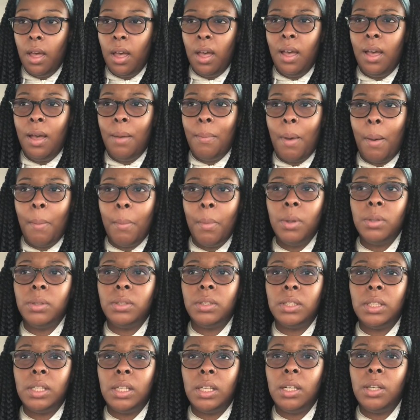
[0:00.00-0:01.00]
I
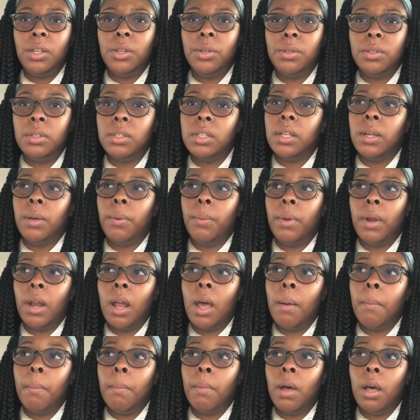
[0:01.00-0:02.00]
mostly use it when
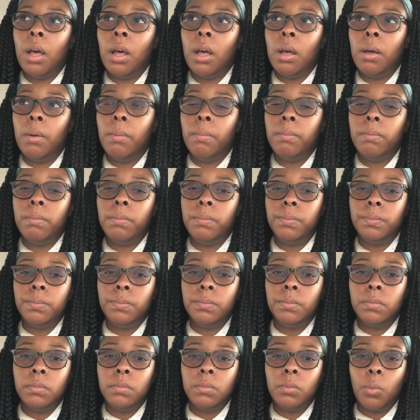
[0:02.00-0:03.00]
I'm
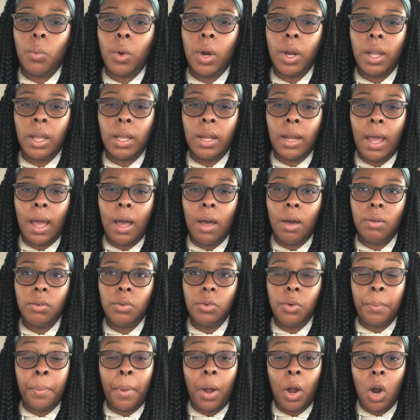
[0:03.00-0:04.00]
working
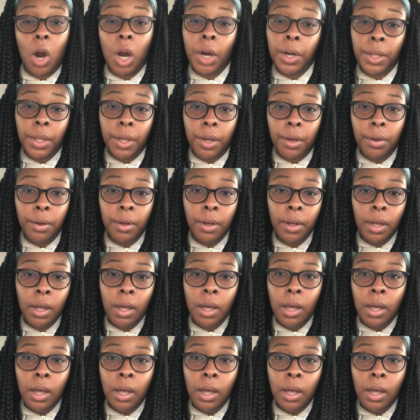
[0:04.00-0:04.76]
out, doing my cardio.